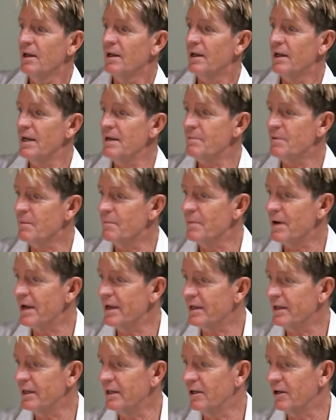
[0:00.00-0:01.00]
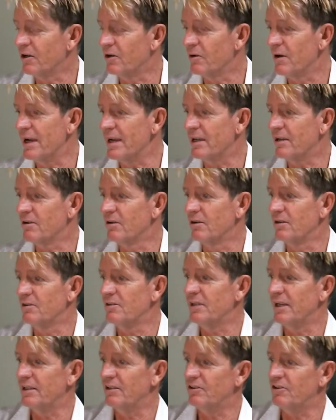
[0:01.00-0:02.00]
Keep making great
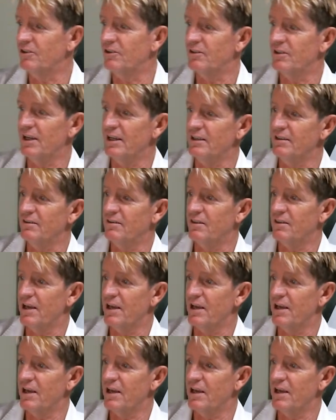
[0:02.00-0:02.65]
content, you said.